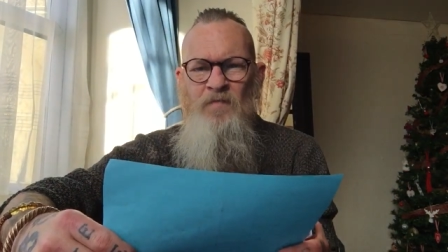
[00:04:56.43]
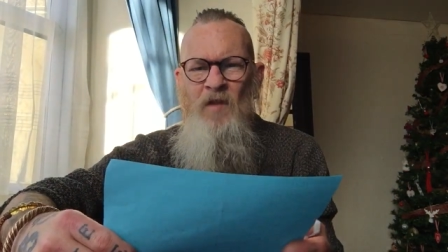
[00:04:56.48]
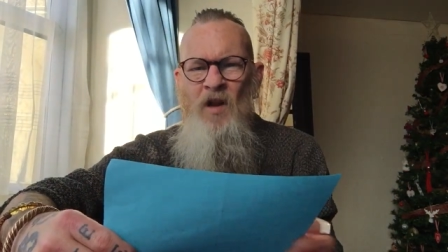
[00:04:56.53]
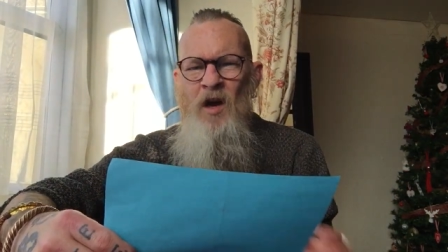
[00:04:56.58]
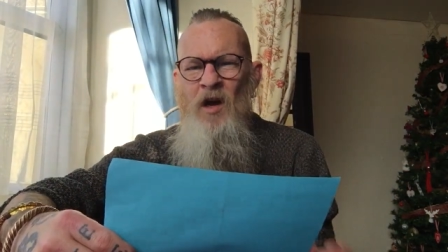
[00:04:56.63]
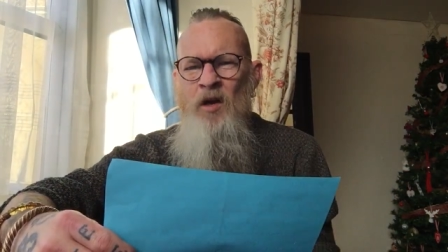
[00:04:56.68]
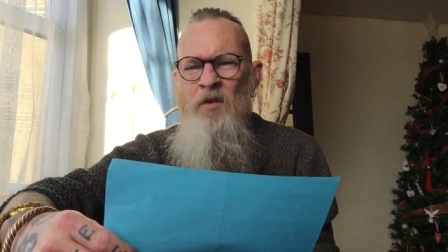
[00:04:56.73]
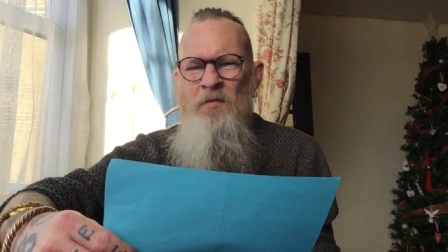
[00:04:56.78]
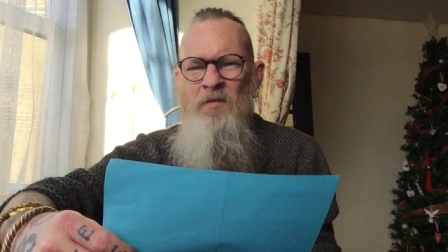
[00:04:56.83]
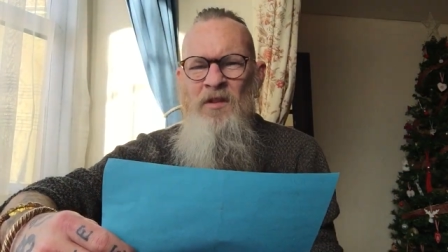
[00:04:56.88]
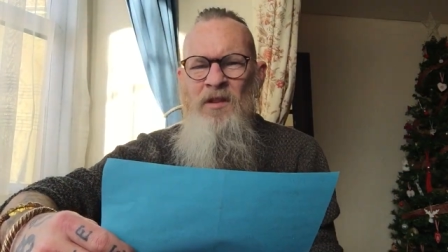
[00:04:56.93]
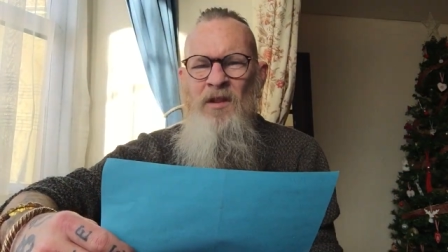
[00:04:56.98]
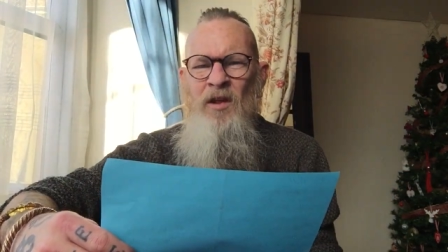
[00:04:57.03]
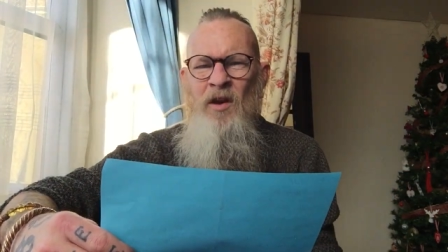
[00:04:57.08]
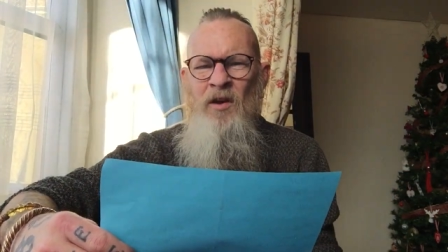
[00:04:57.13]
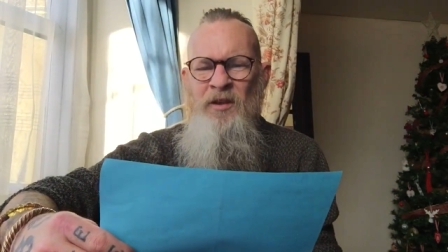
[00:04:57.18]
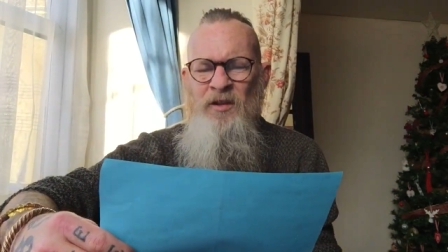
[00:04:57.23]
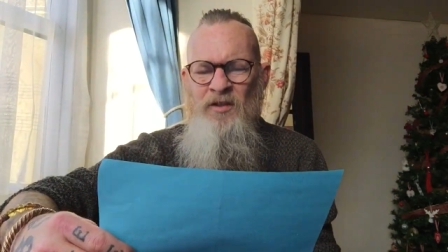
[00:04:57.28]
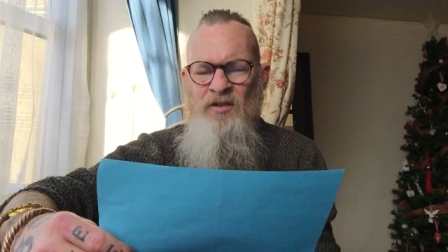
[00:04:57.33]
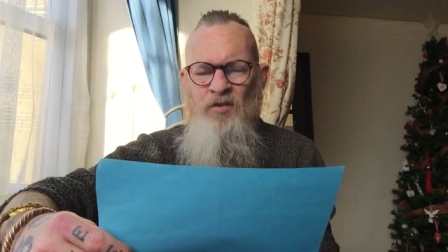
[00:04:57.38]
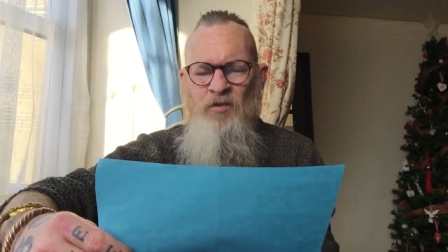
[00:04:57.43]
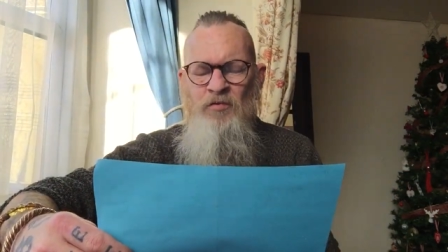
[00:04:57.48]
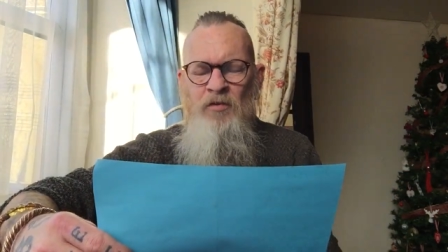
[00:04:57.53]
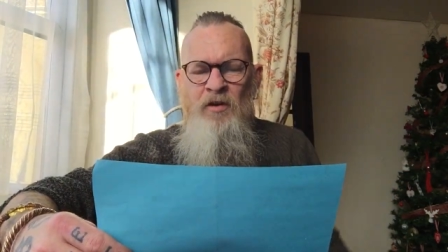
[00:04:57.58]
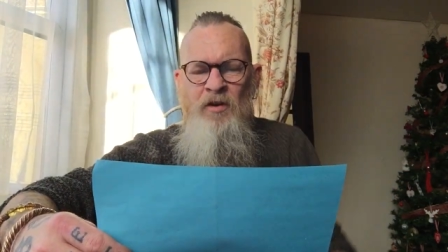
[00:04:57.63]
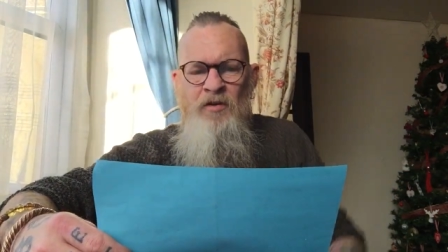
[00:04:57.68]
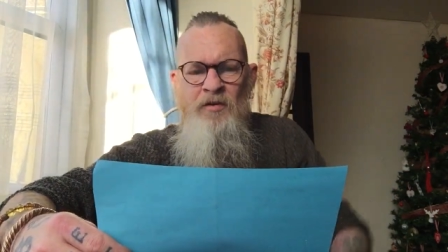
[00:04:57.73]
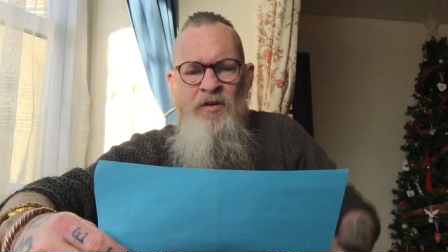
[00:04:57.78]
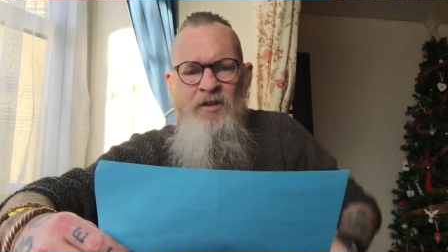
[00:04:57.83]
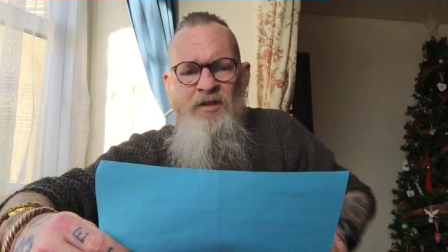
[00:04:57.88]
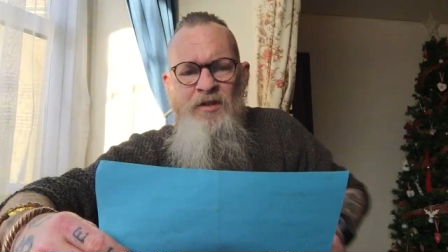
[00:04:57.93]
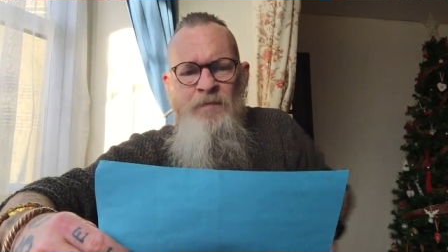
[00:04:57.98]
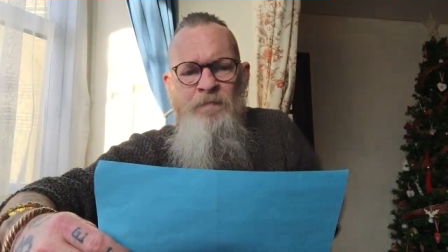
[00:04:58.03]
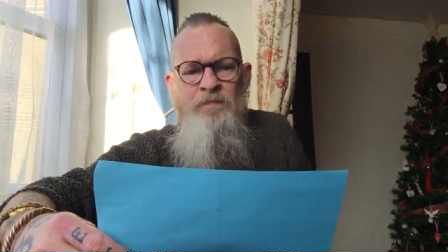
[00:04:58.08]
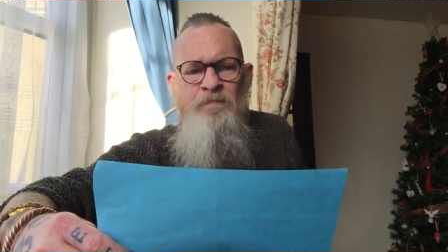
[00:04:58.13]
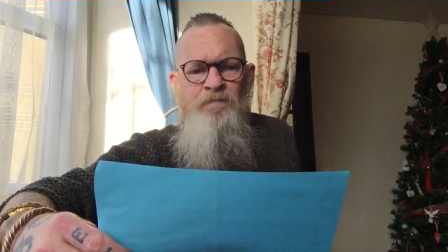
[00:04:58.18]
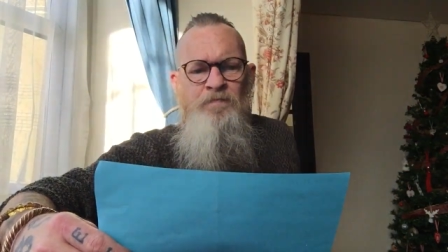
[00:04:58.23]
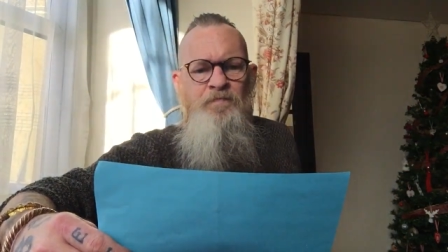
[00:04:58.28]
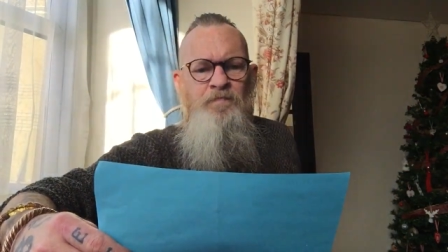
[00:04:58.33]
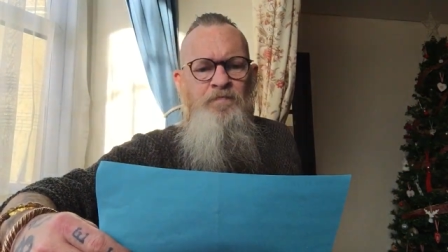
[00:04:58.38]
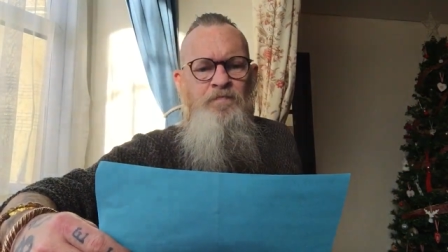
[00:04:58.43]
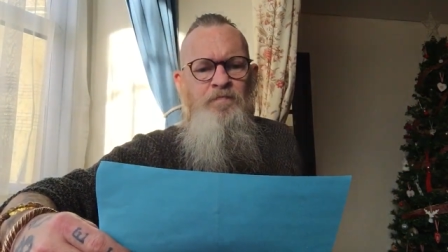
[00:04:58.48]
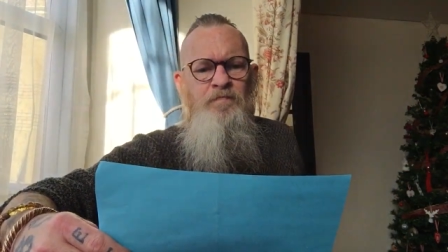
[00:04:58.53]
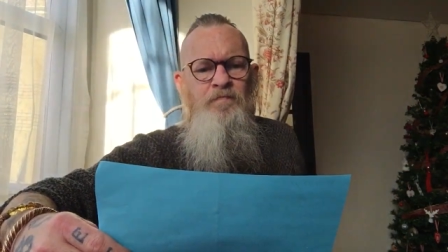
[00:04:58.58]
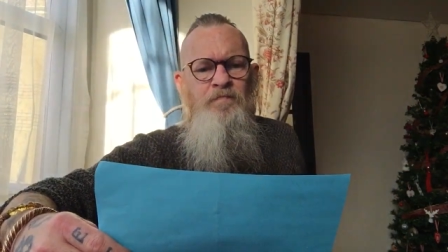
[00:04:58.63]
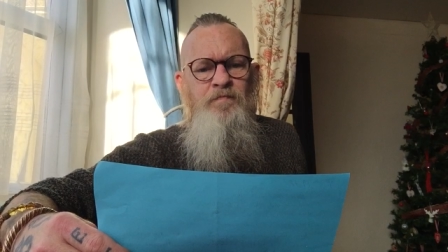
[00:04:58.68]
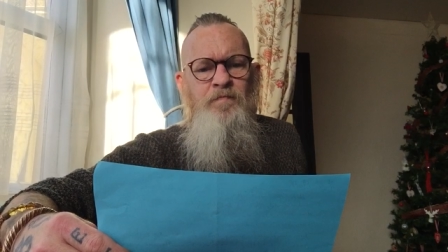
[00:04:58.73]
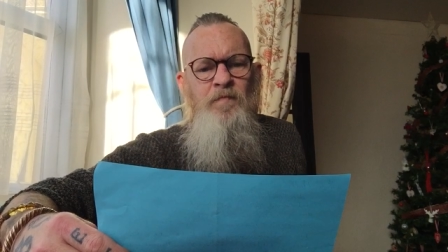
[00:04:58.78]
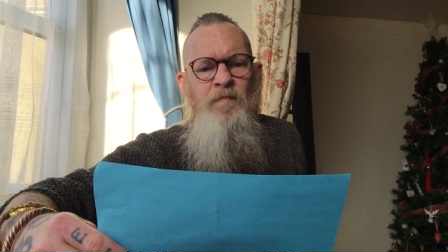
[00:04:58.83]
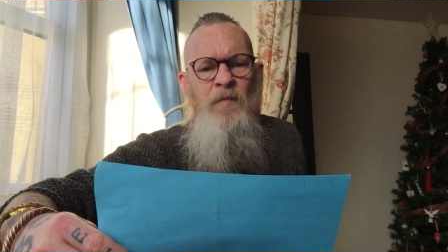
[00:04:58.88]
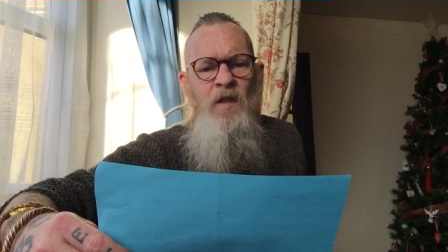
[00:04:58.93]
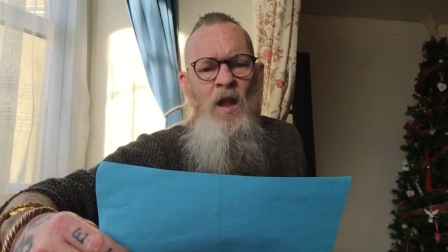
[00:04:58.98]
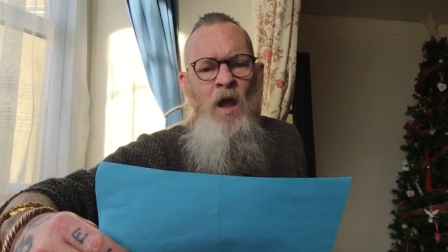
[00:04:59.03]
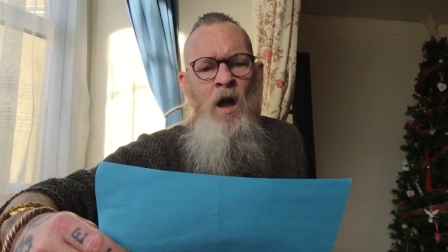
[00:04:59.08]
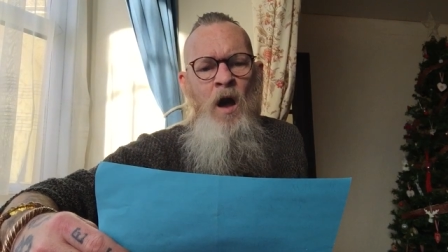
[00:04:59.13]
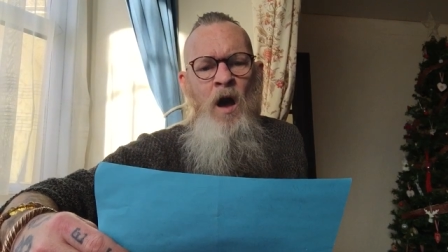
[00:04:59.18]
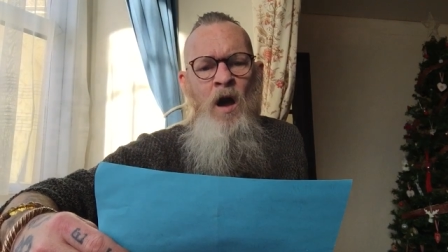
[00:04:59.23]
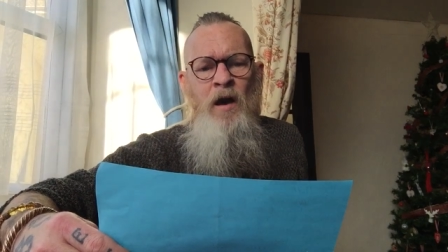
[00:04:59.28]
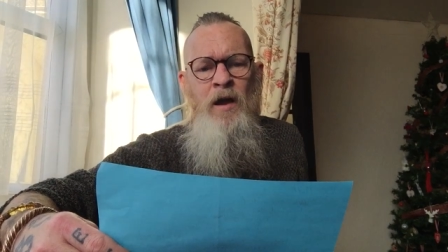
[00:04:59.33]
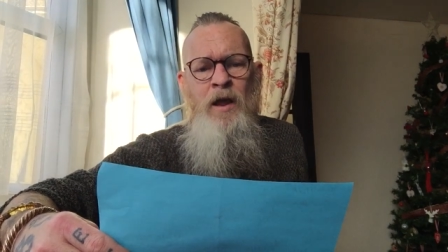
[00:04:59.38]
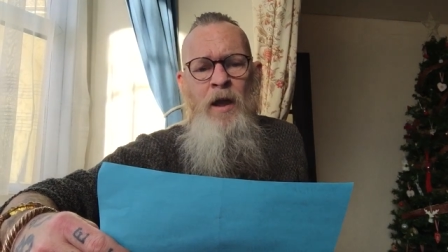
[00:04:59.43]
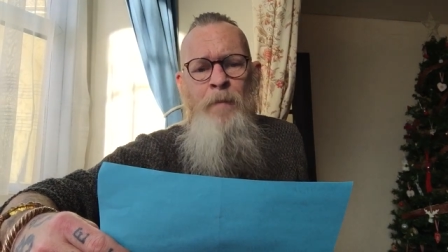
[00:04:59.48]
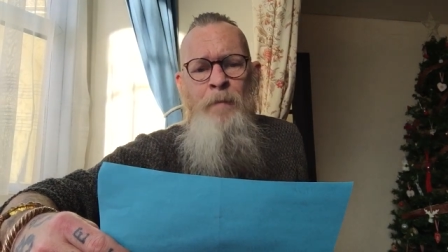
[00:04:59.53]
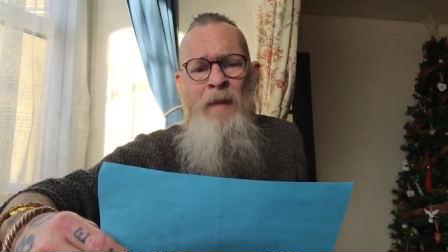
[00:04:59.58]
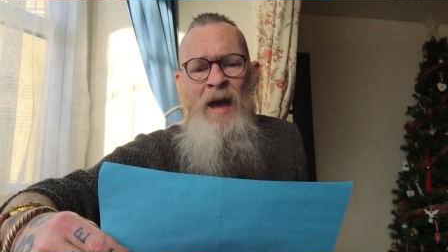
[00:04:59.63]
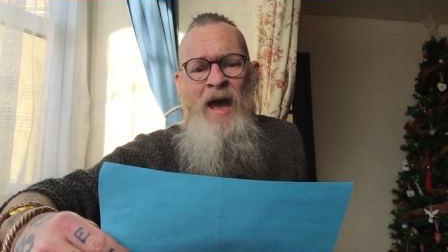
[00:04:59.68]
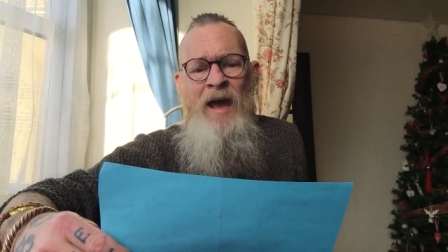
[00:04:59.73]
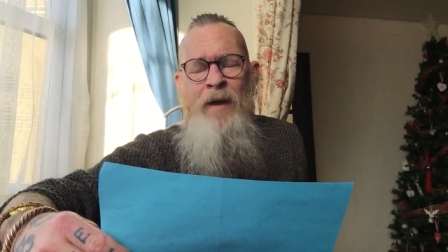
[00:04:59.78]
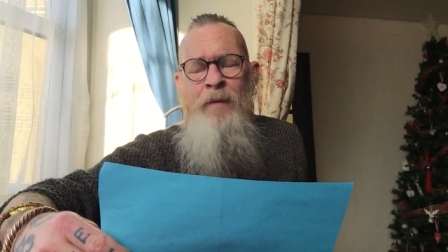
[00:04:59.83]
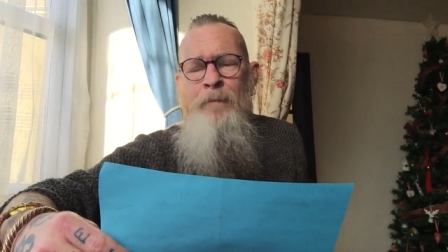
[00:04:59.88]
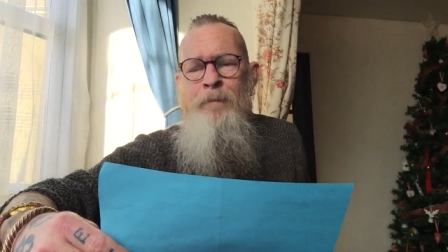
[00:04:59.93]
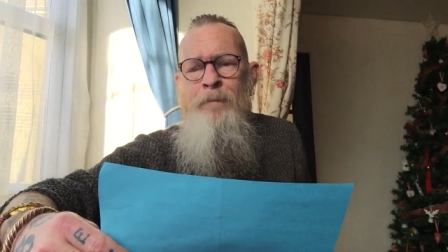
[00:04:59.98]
I hope the lighting's all right on this. Hiya, Matt.